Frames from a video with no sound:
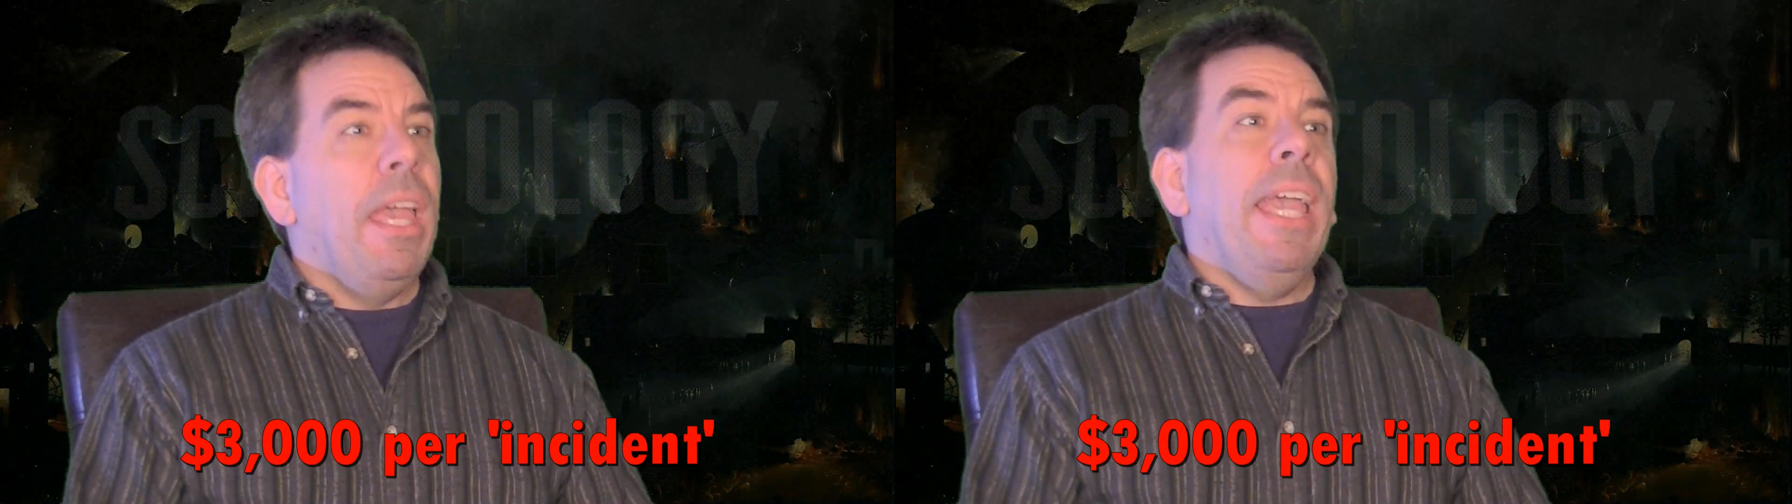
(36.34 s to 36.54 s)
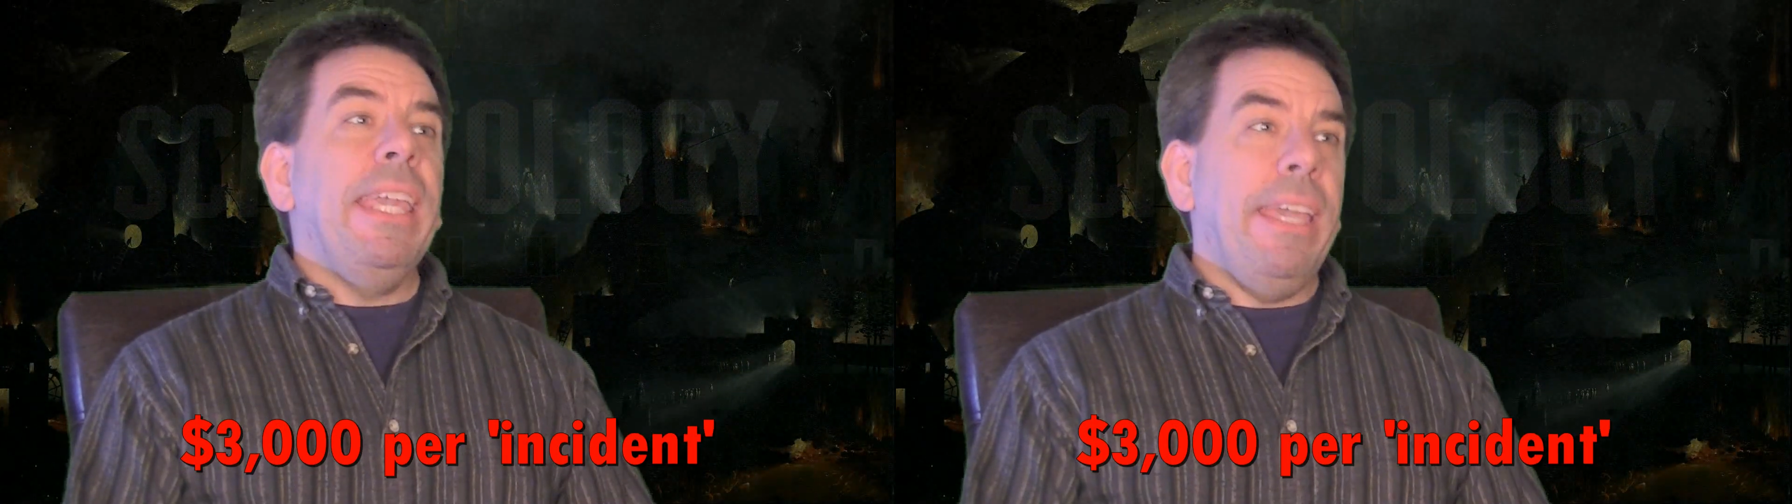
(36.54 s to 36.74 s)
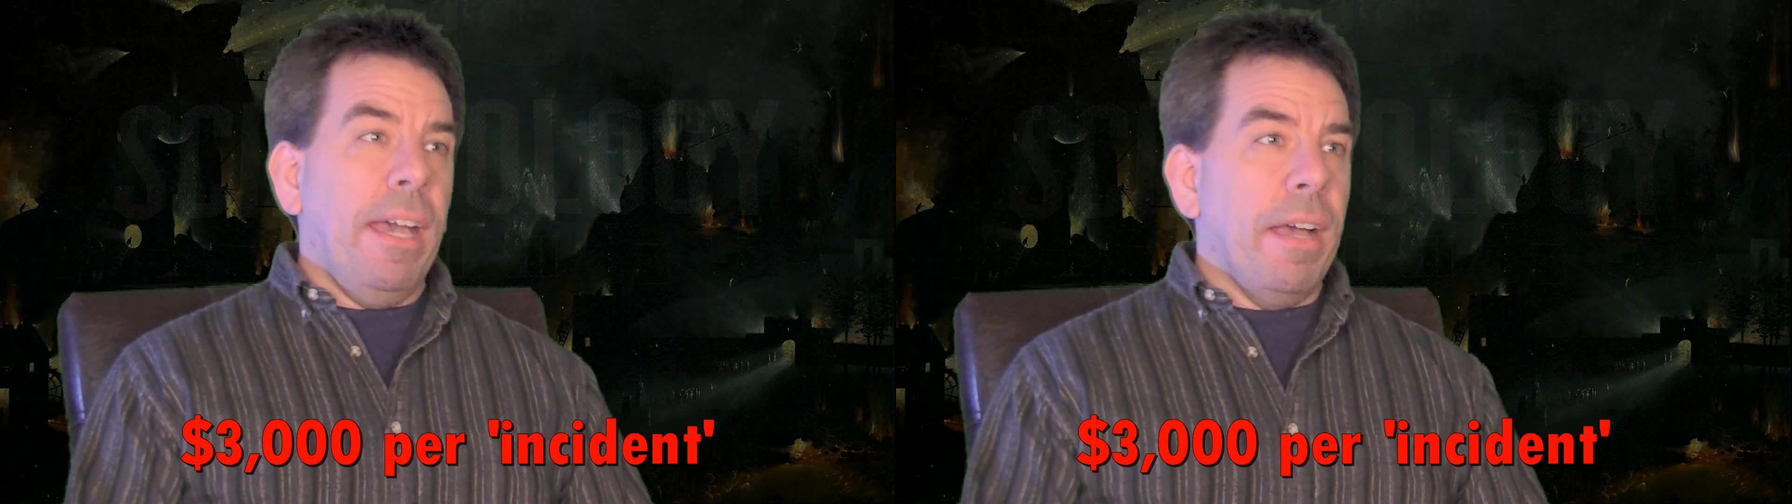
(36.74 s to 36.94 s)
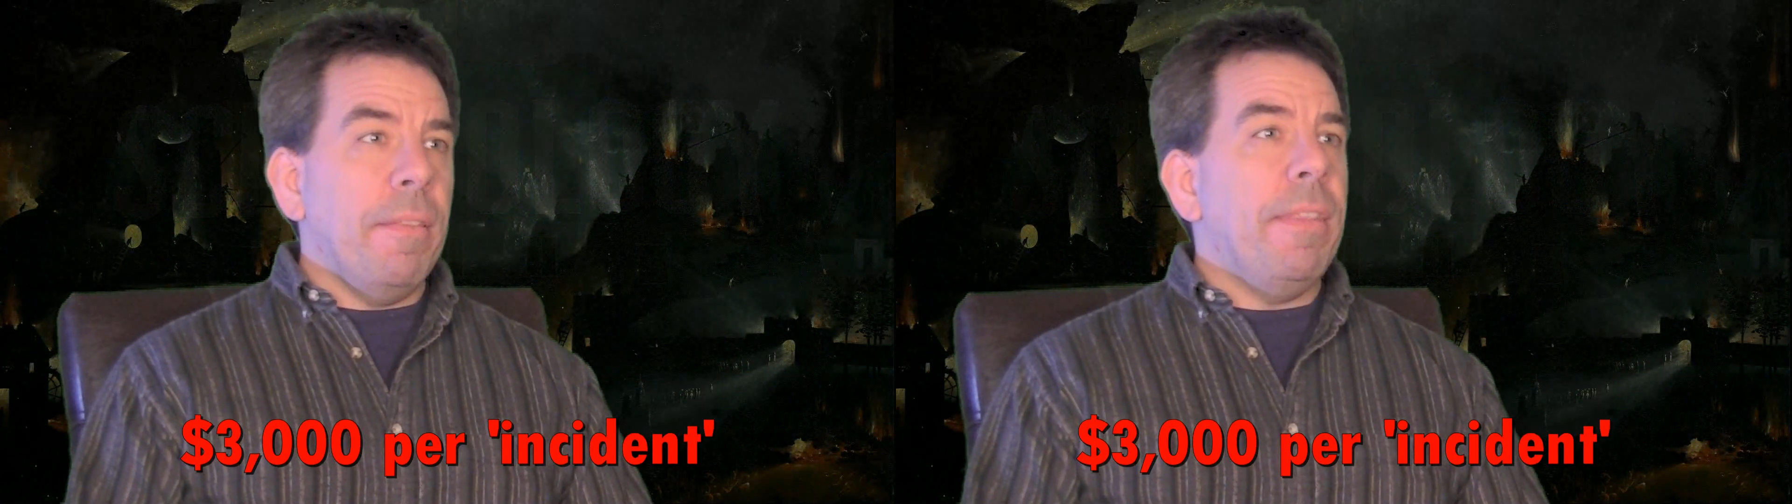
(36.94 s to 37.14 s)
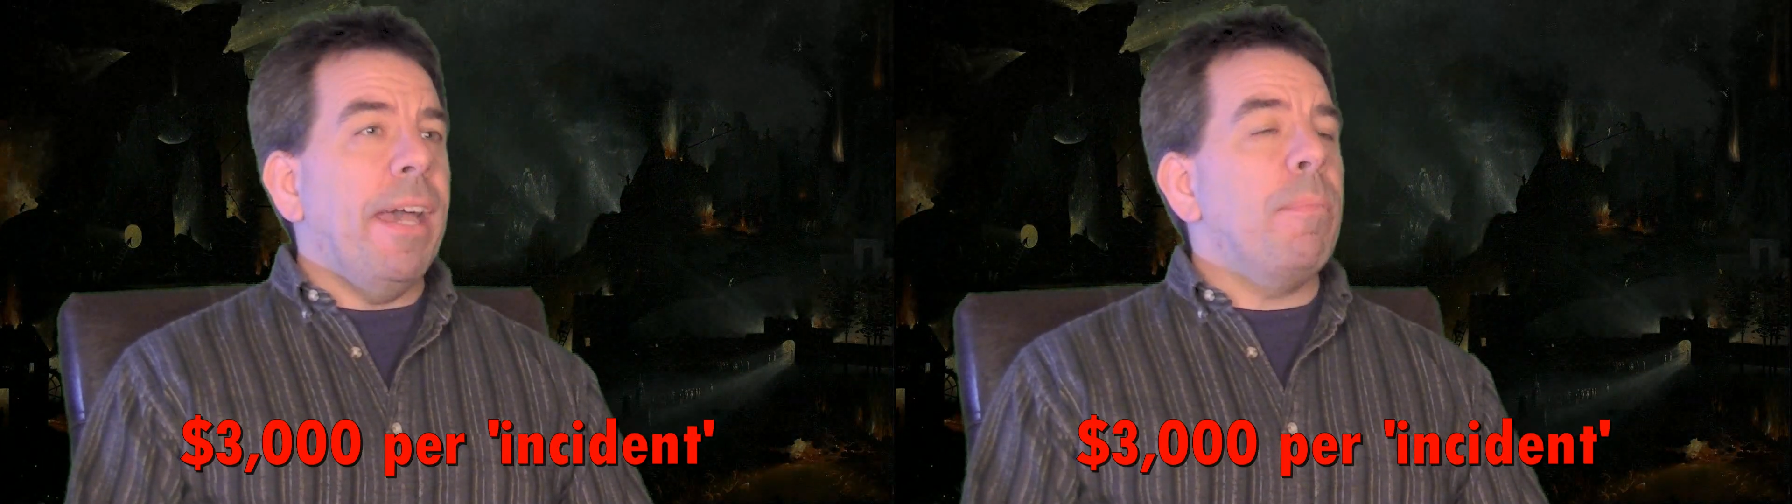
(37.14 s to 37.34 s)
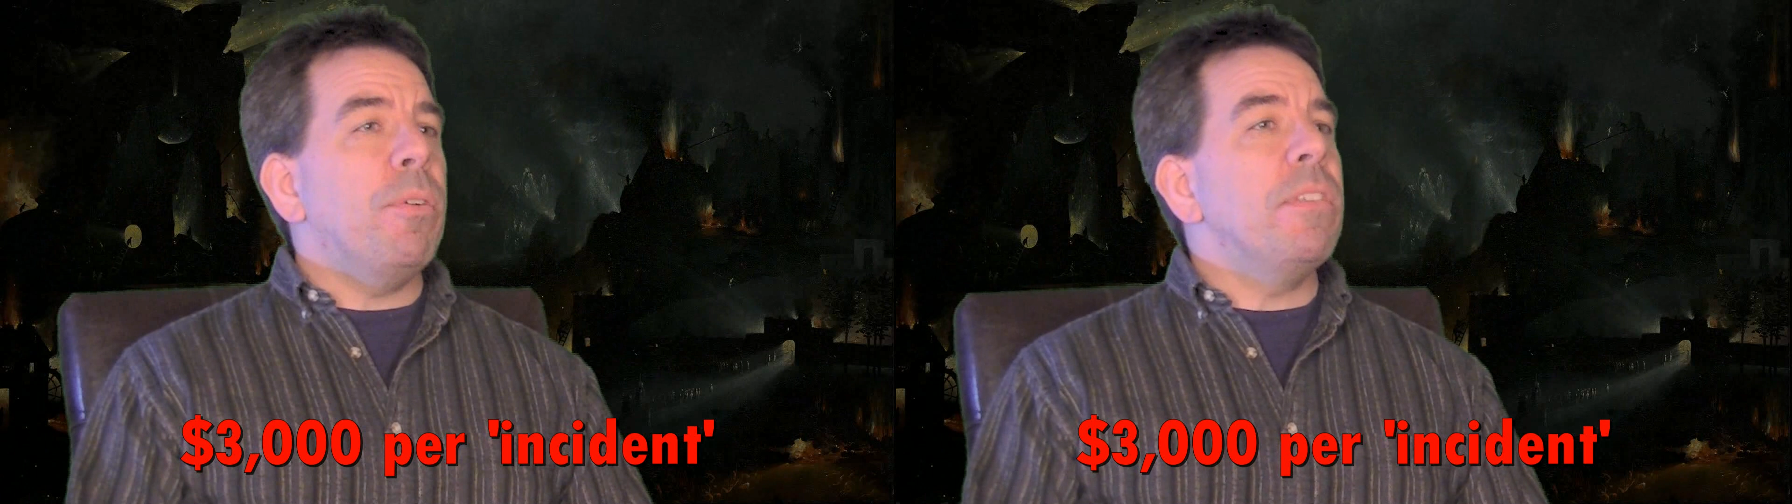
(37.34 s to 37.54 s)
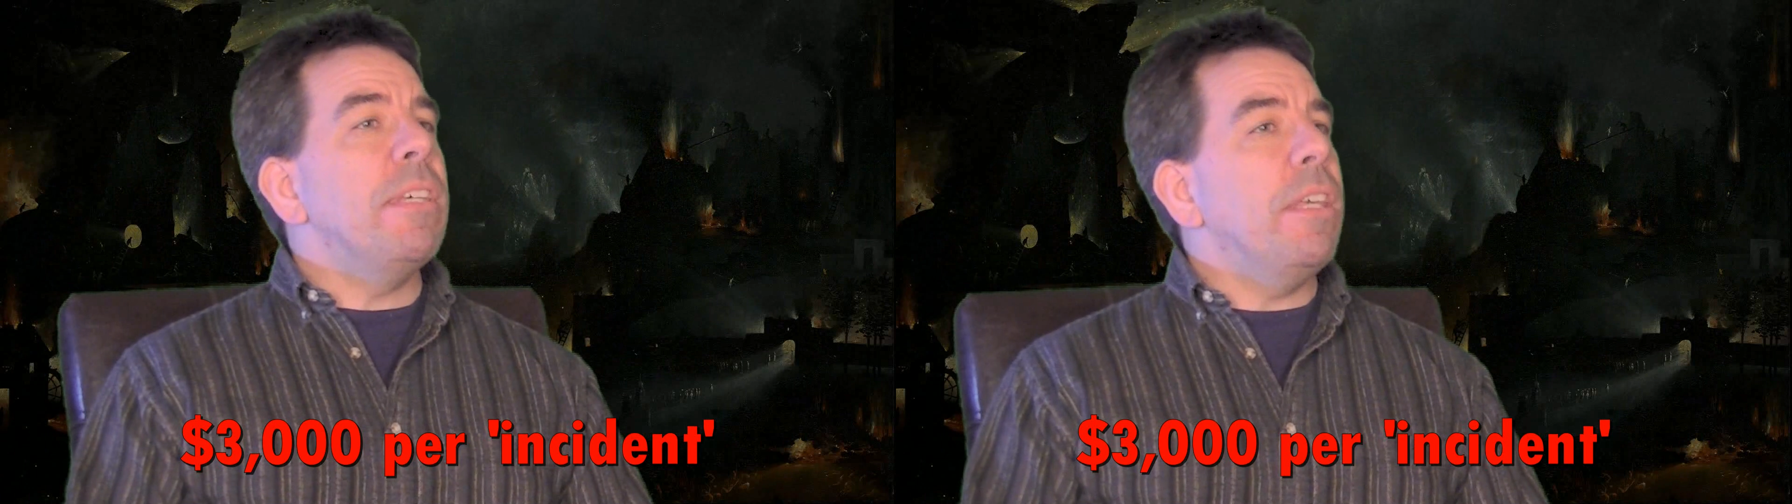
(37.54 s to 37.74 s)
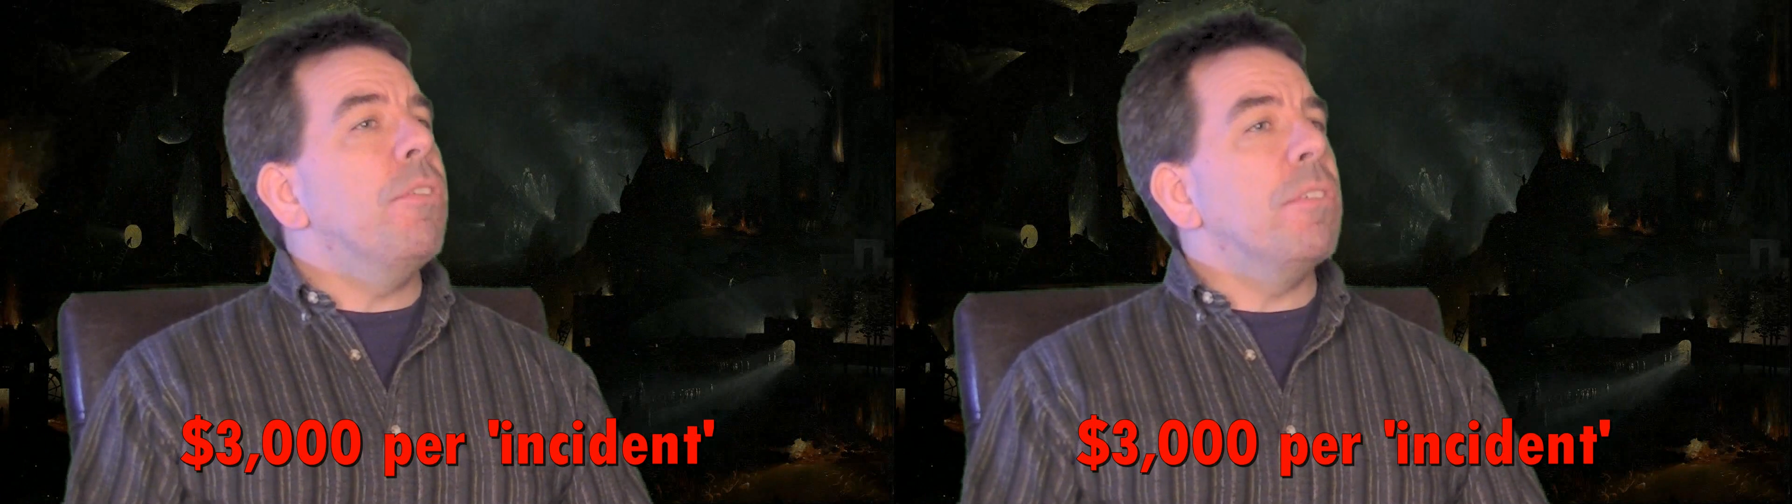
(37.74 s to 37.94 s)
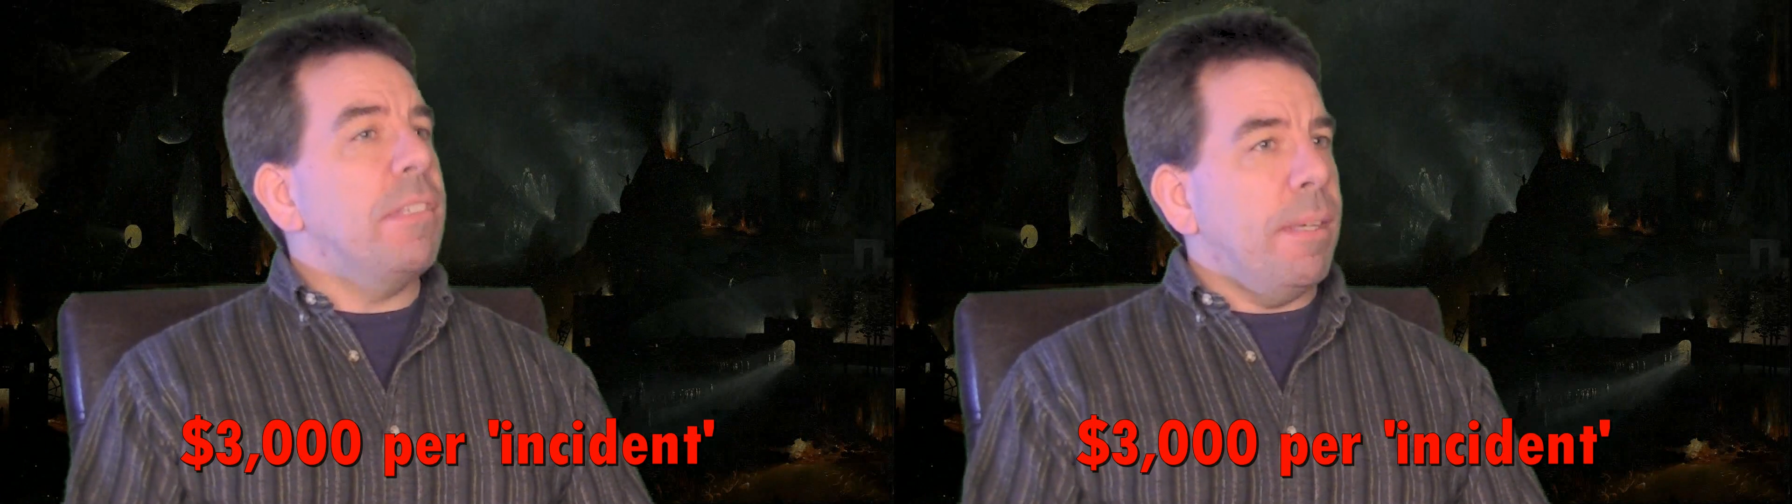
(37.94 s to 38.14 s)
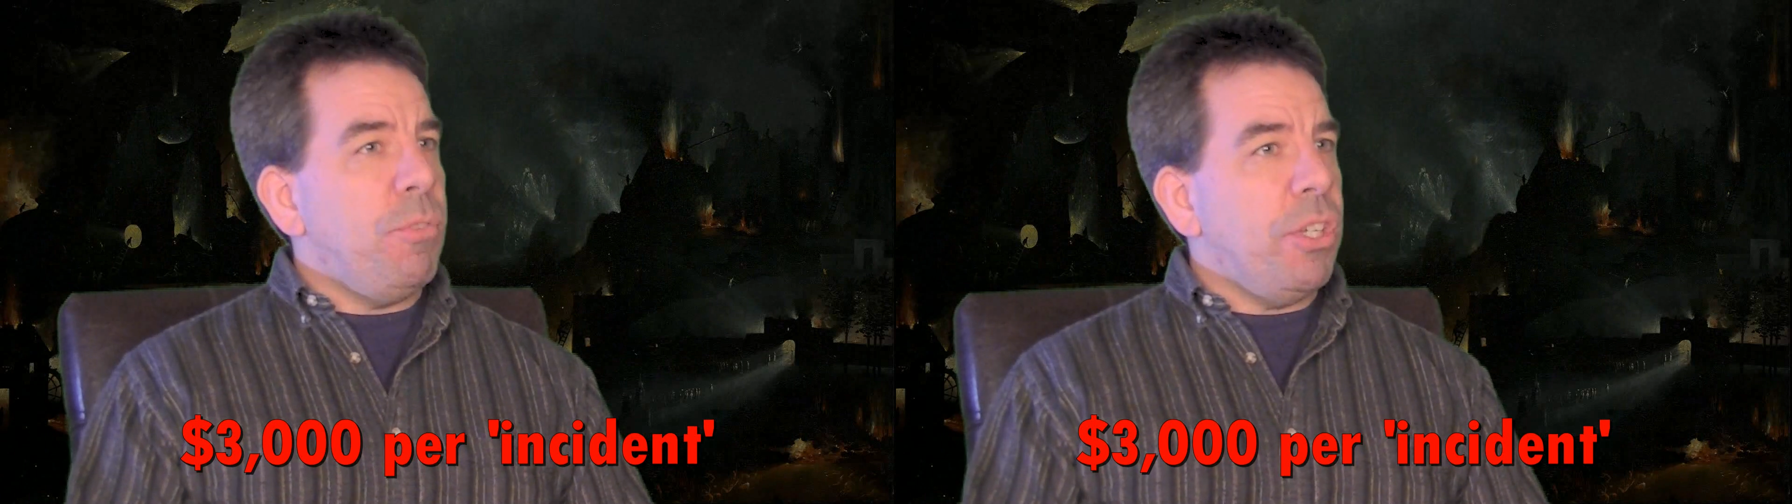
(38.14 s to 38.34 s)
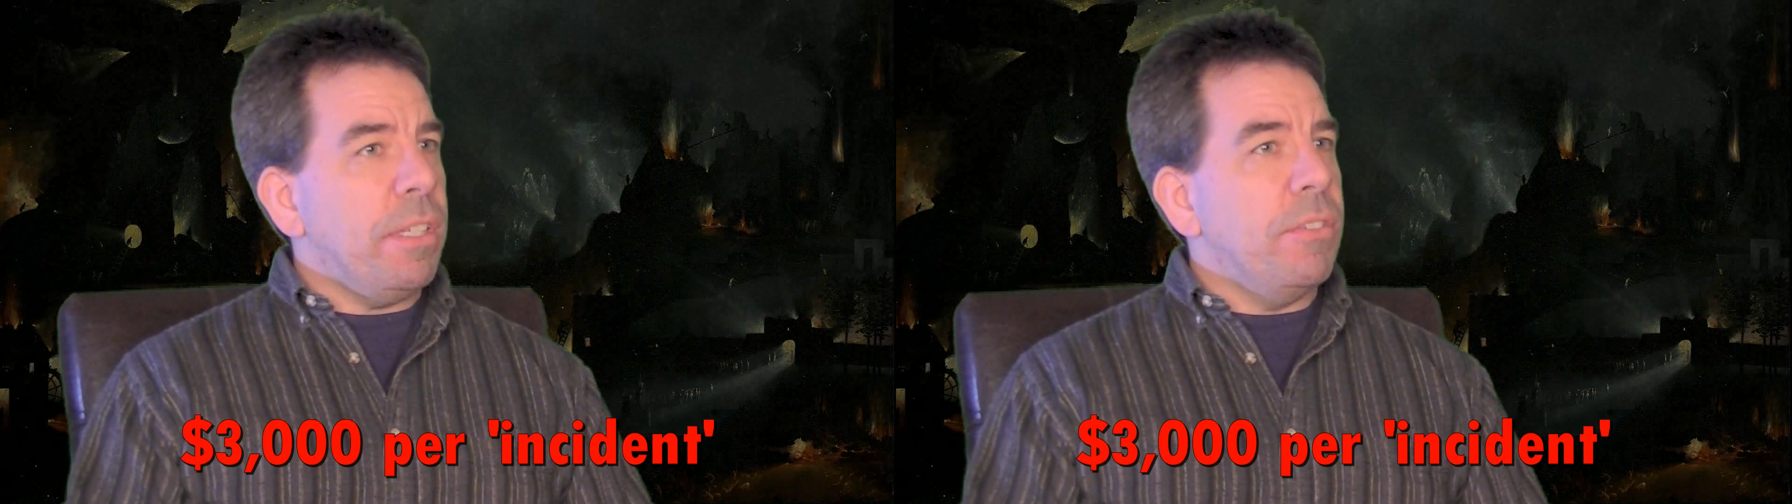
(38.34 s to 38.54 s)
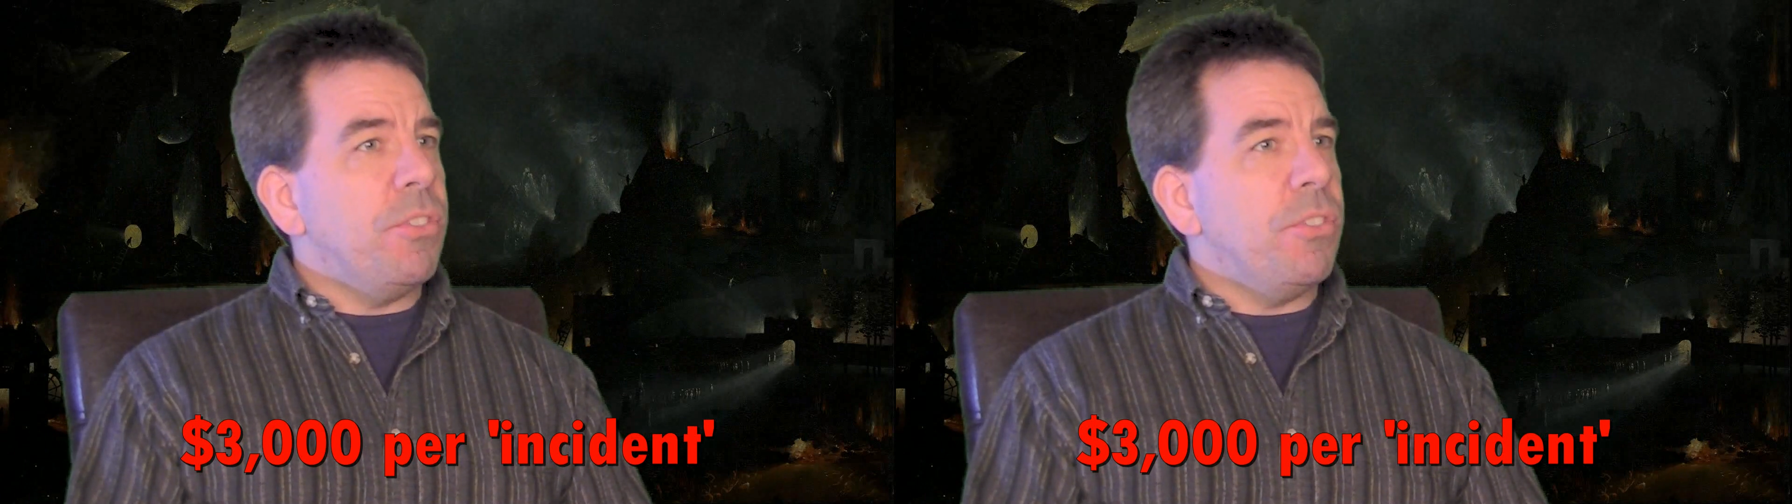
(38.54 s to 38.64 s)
Yeah, that particular subject is